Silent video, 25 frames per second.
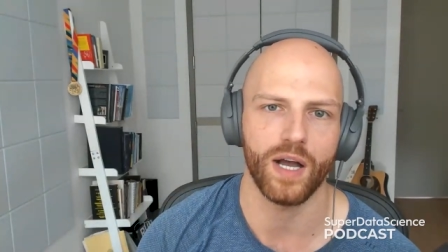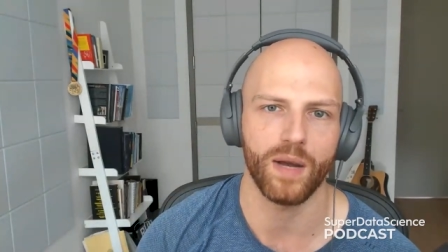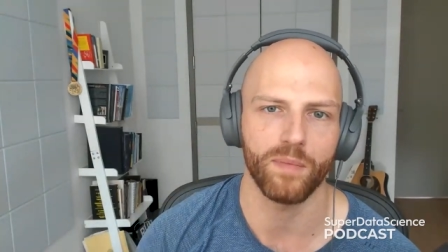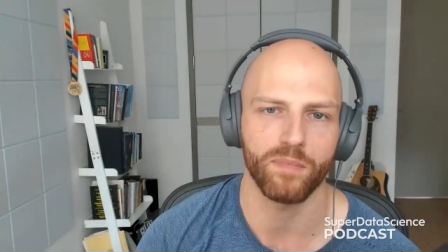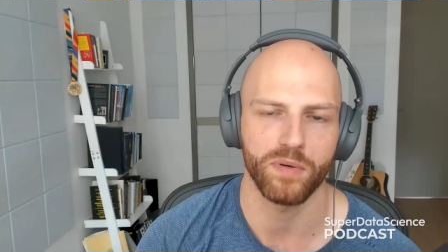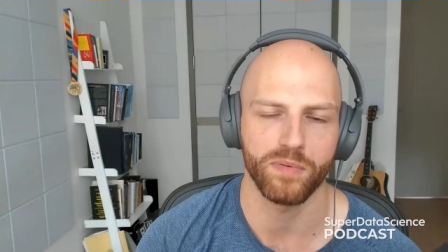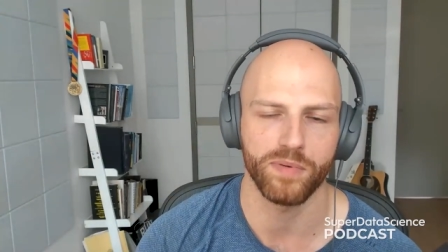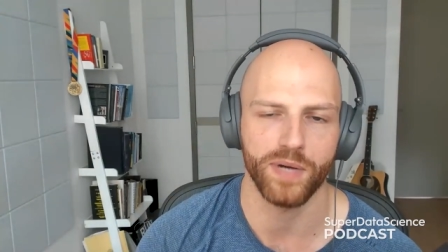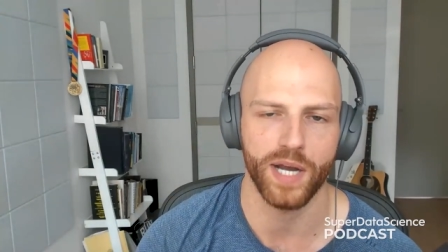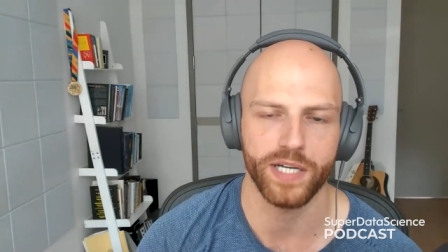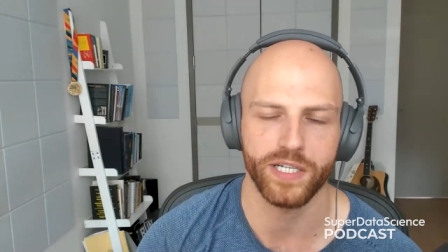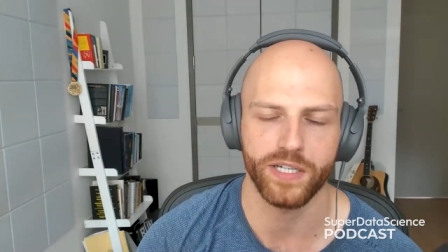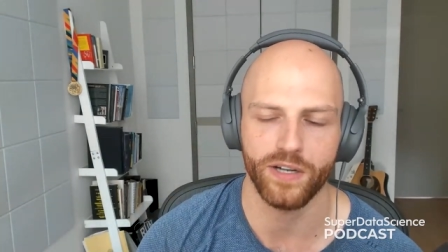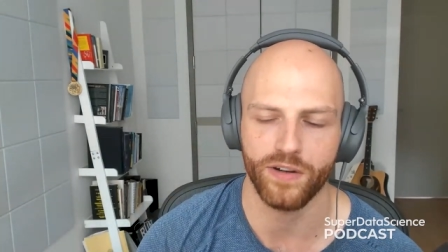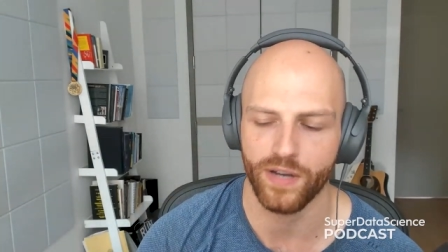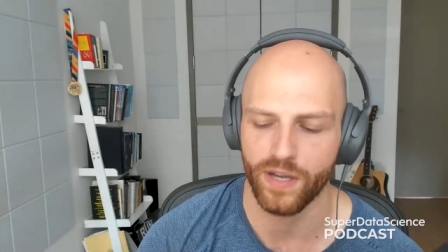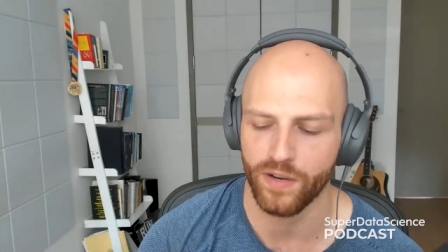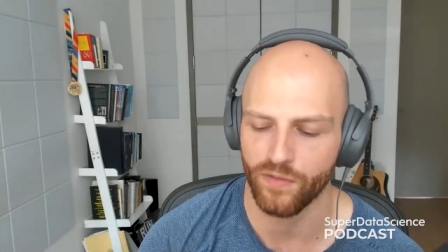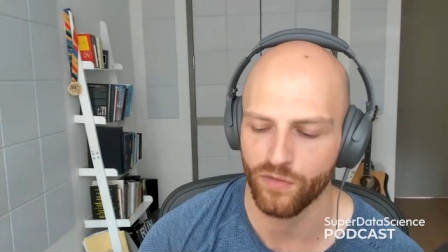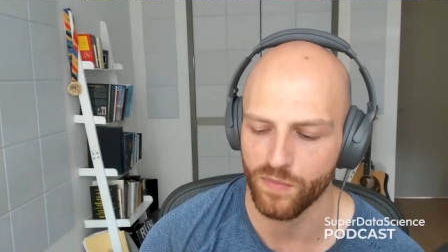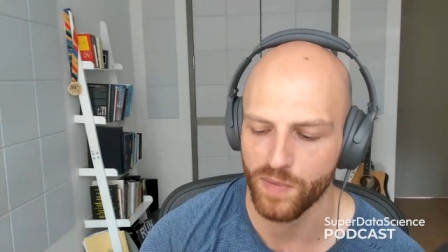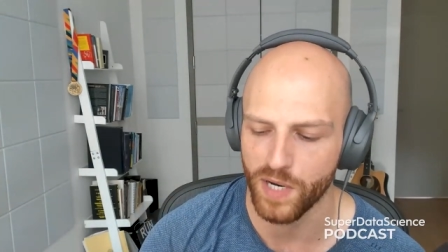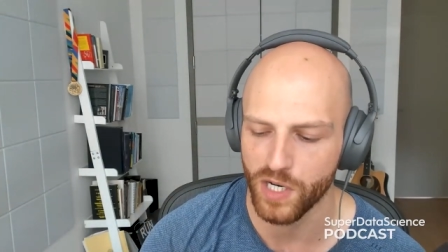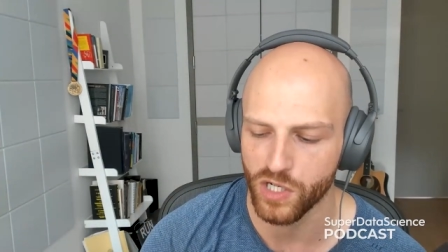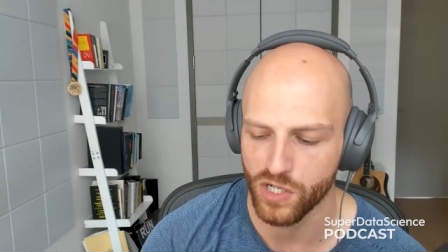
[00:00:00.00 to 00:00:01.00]
proprietary
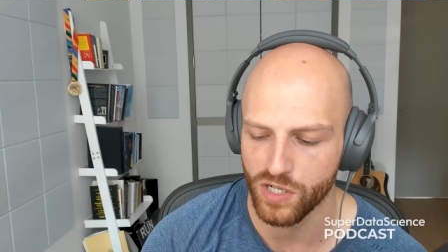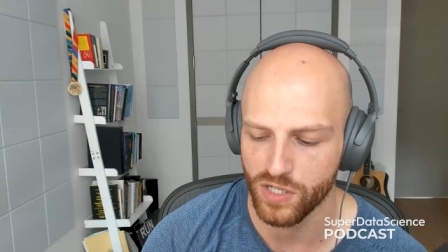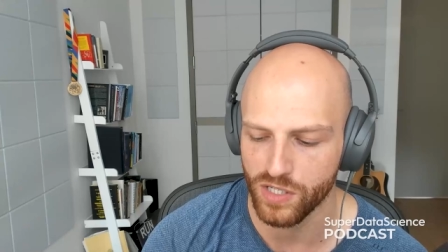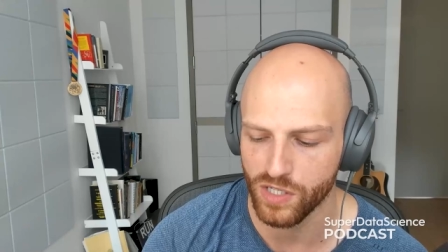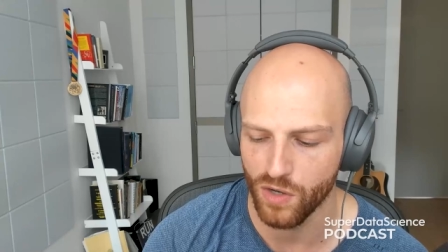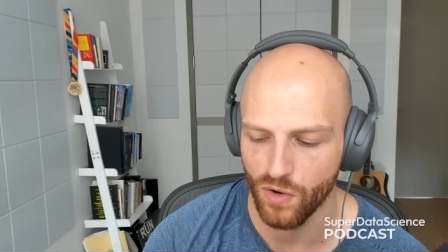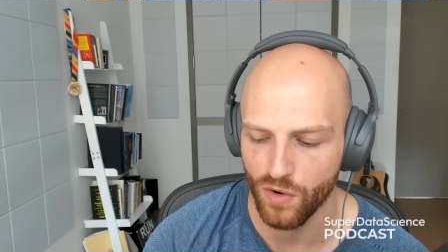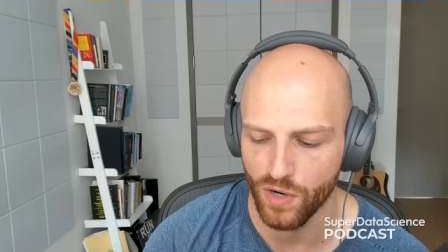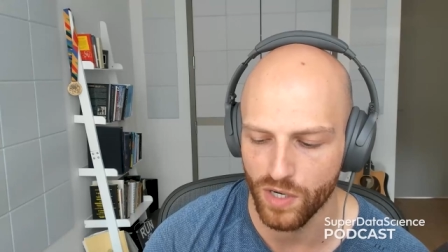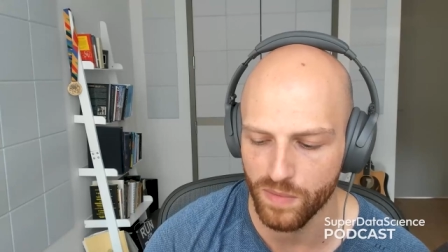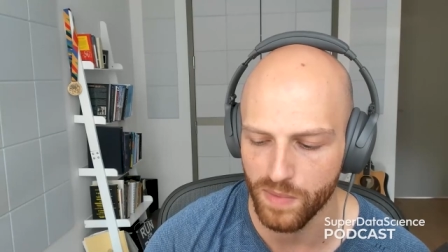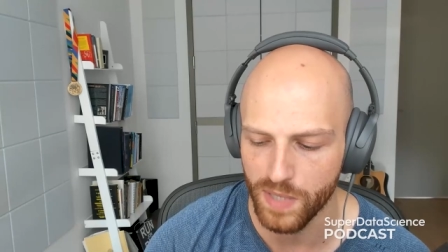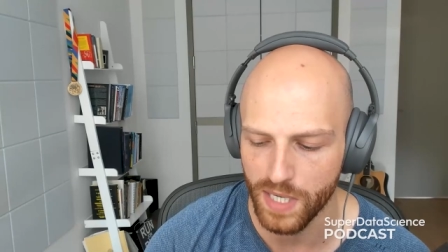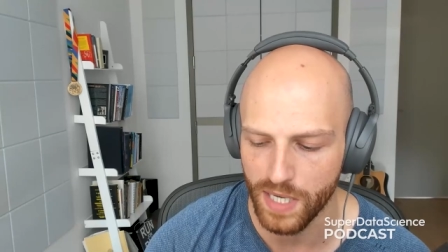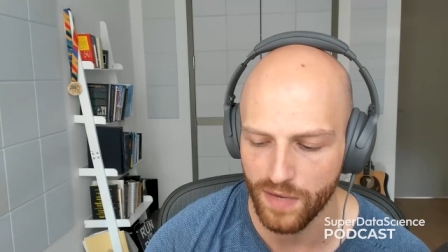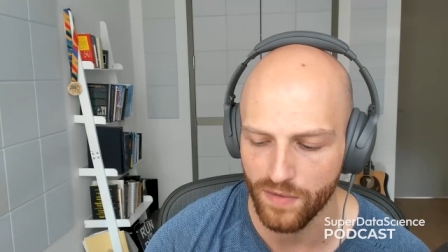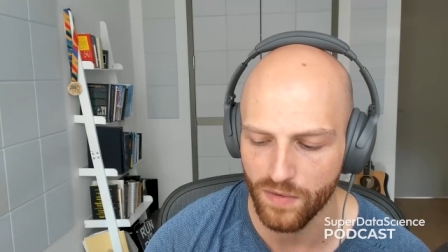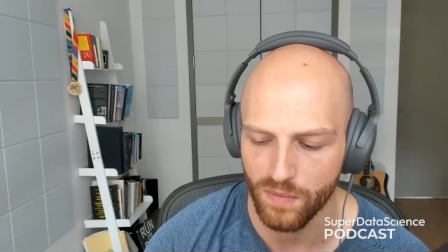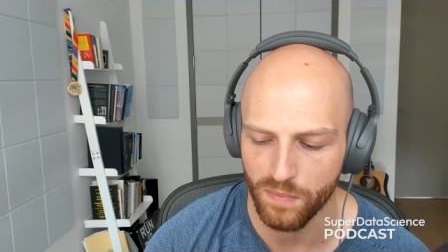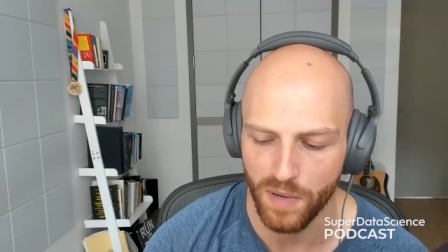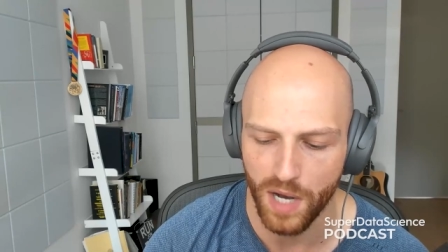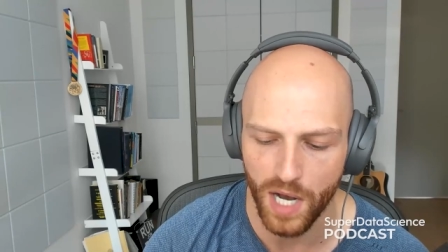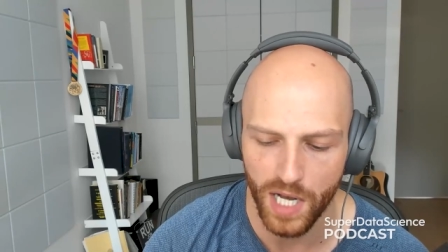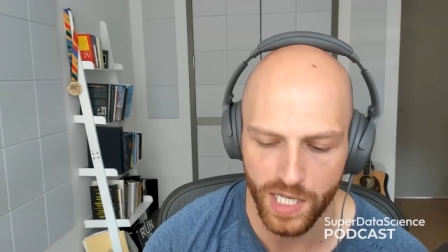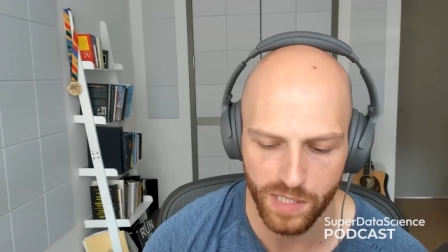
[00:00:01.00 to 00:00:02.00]
information is going to be even
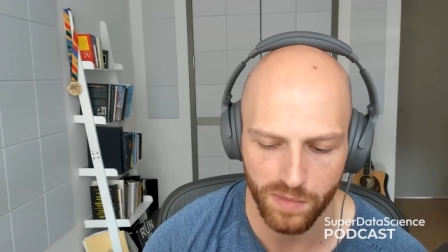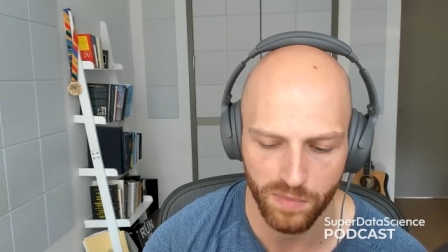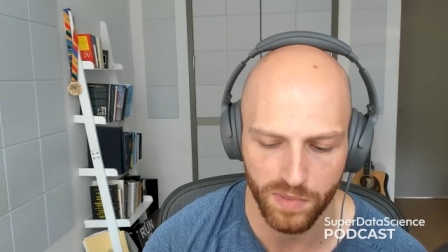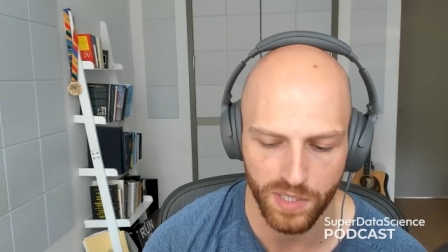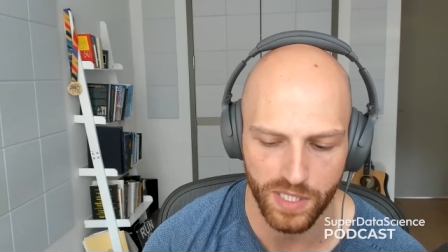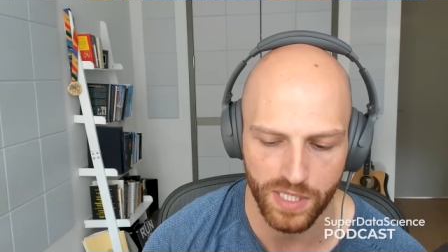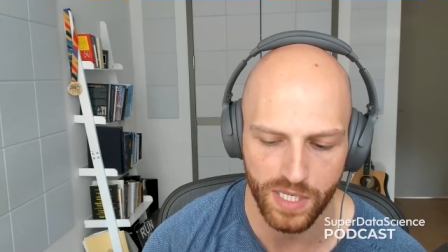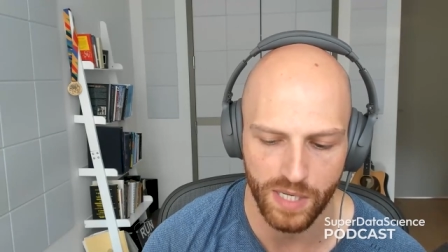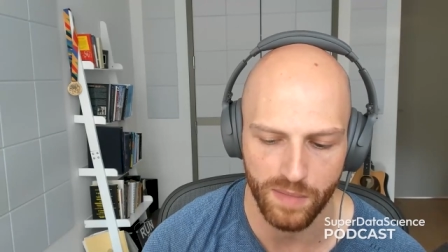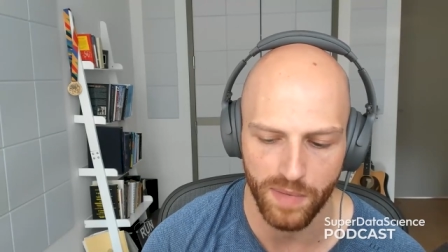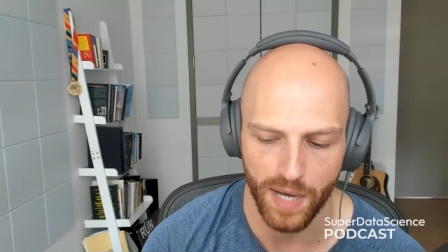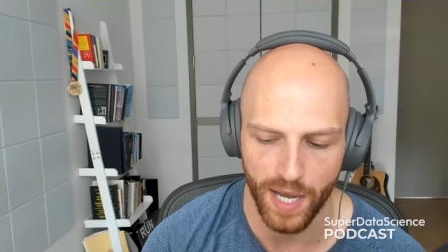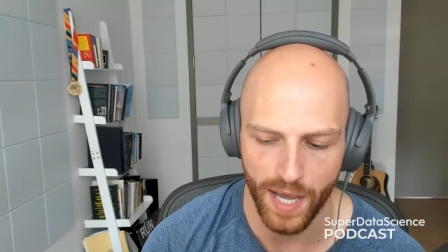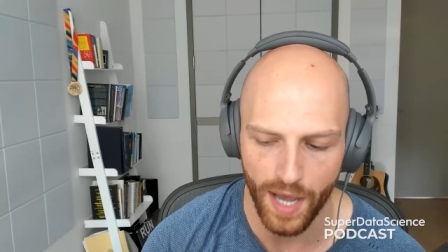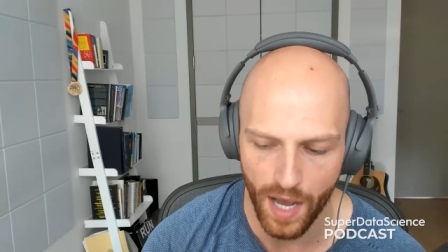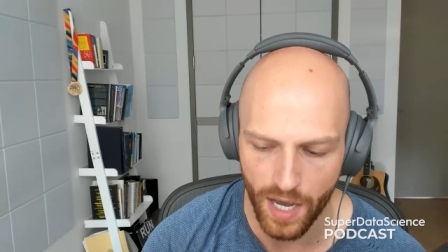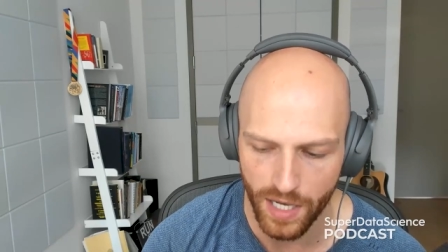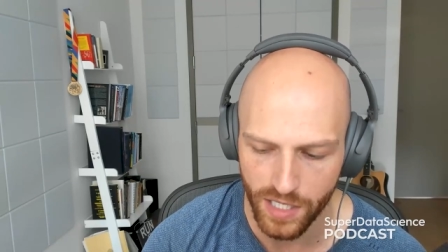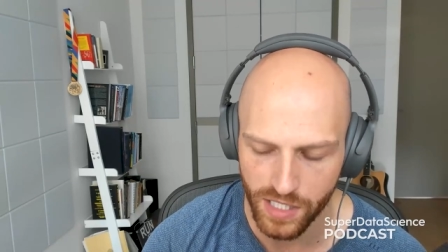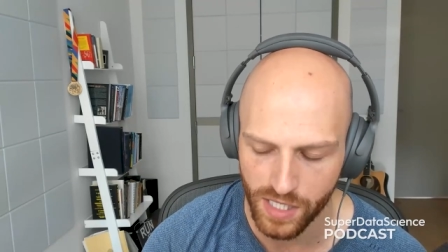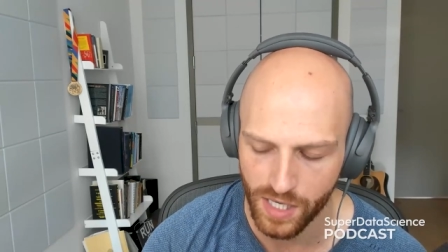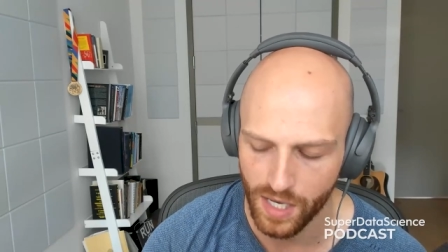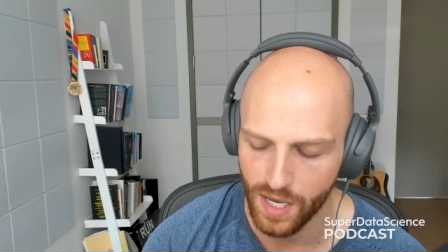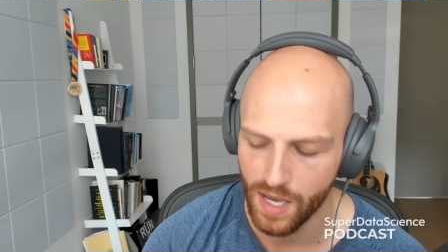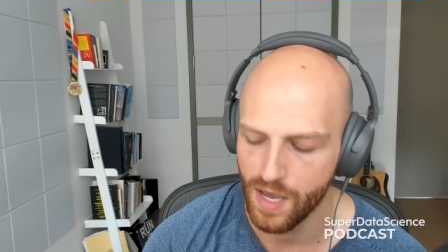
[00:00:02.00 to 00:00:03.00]
possibly seen by
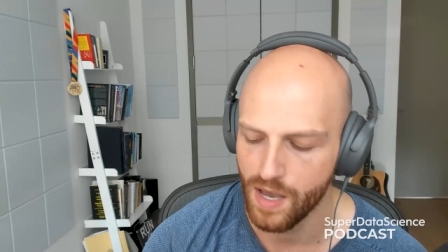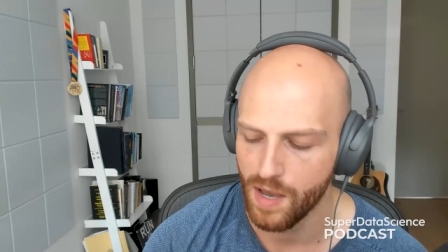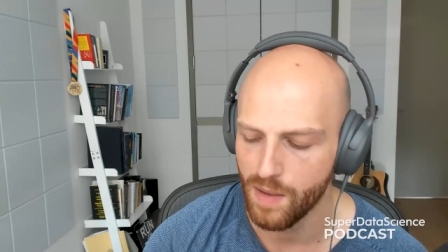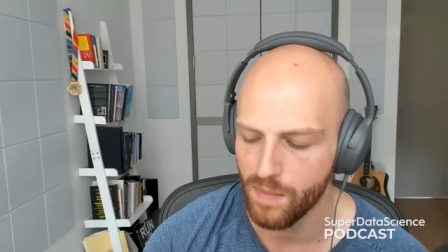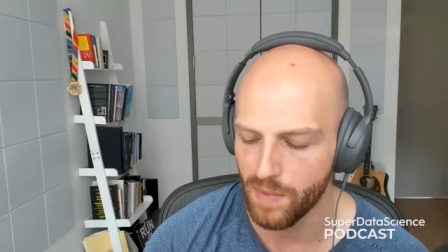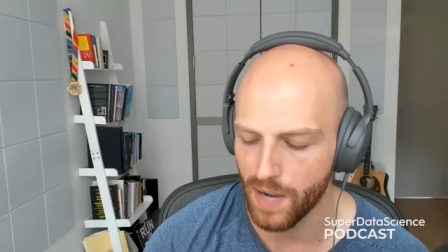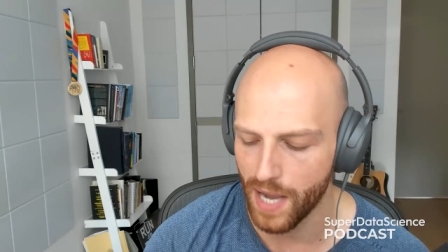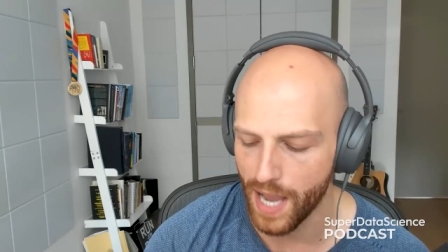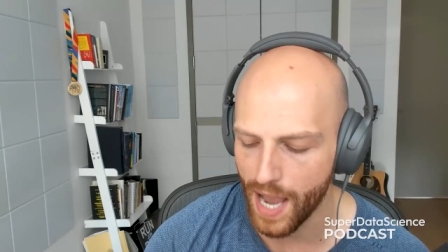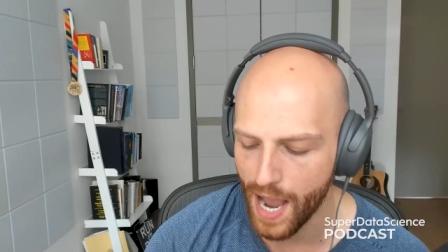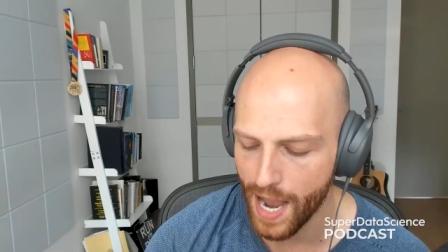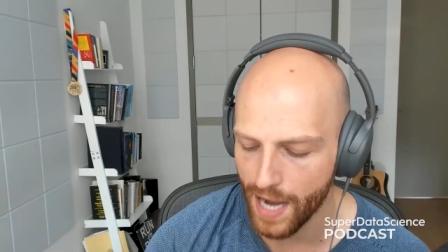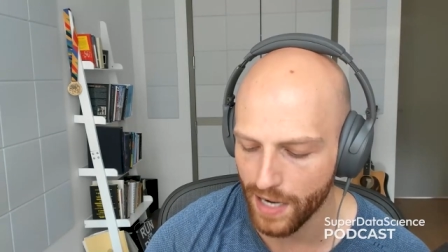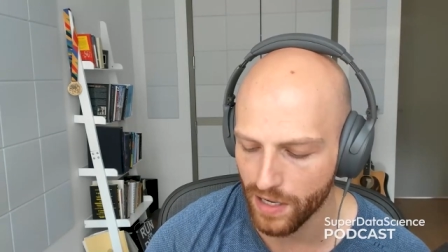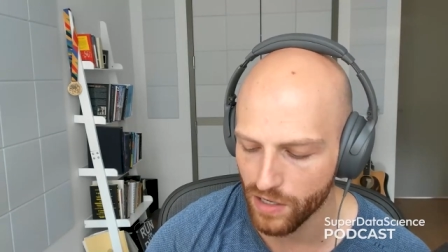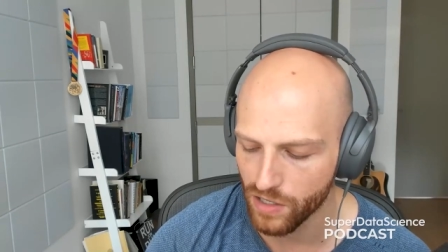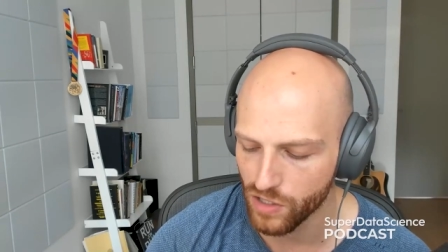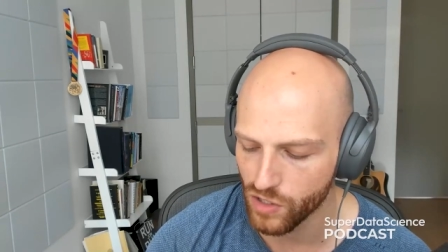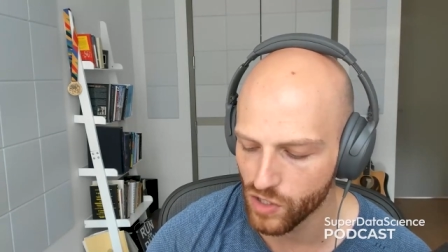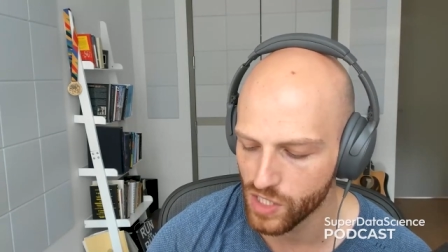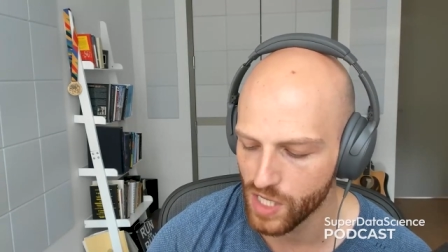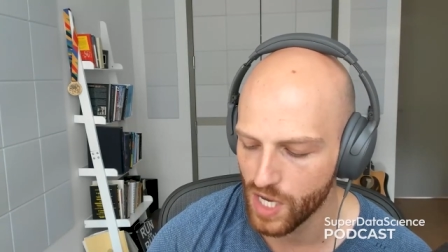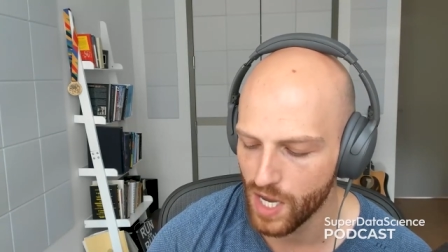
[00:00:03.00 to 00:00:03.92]
us, by hackers.